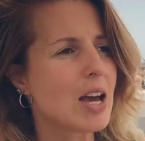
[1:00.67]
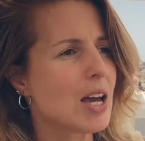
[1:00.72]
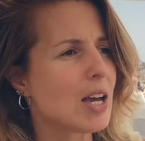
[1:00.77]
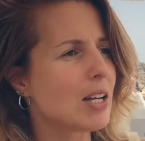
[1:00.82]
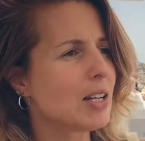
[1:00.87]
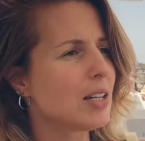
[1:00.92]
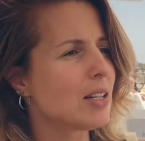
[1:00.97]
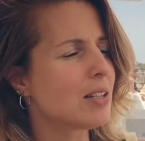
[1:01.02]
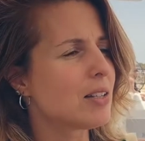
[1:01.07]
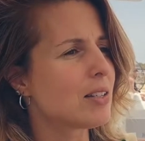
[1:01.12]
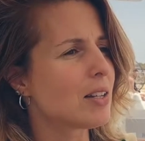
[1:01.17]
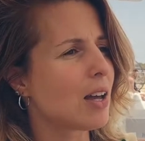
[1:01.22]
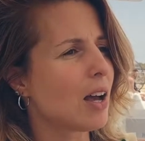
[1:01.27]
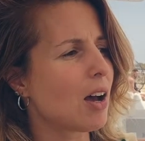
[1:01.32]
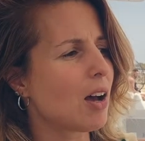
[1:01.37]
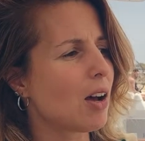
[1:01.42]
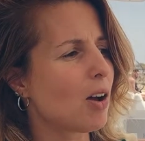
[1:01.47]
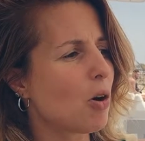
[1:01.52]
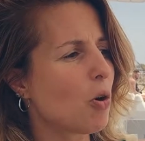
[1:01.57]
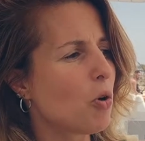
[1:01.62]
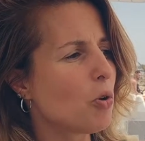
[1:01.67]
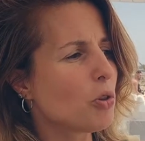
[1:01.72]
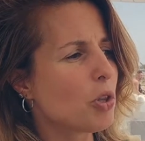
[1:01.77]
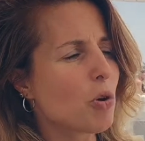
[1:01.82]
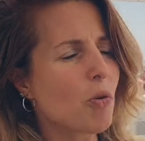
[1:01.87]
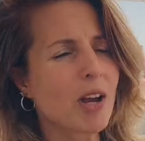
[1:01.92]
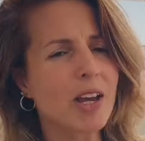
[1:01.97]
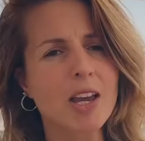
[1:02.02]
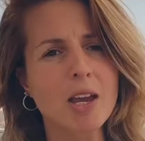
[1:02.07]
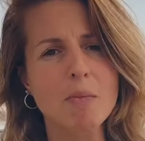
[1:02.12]
And
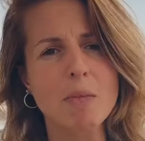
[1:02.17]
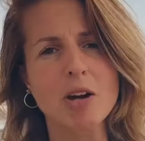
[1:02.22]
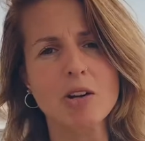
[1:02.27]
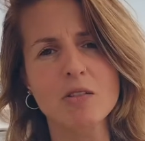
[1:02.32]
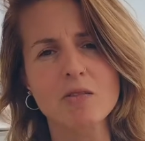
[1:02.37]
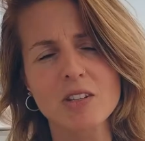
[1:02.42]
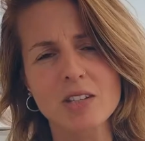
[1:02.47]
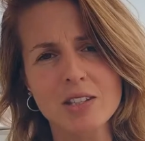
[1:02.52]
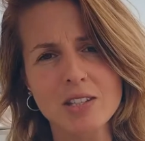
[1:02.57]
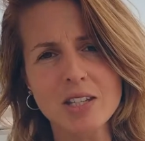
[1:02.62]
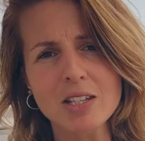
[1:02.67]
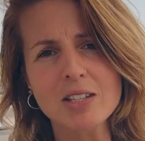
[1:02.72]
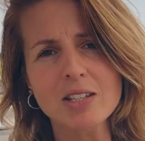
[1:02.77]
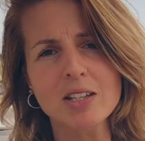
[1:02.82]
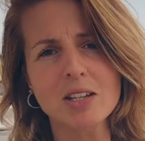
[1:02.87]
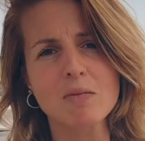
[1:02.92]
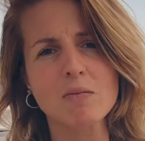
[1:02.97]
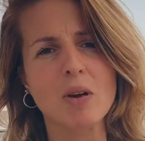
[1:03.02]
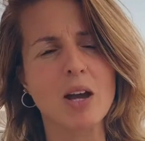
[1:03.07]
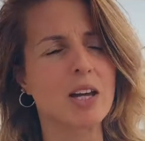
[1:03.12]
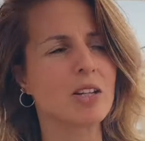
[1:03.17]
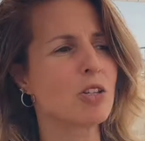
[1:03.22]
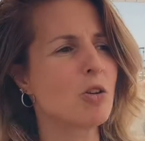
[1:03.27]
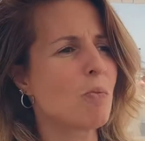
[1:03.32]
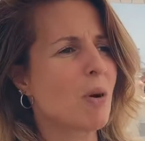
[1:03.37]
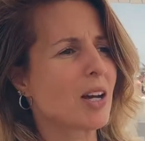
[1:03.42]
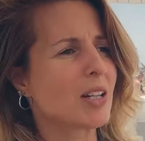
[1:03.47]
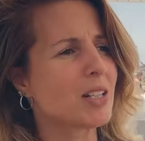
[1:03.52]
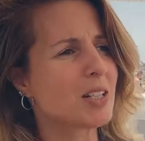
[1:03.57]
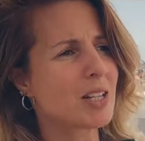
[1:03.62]
although I came out of the system, and
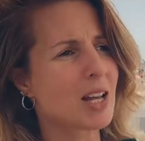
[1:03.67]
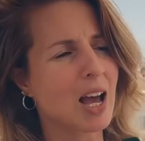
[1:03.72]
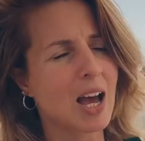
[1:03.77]
Newmanity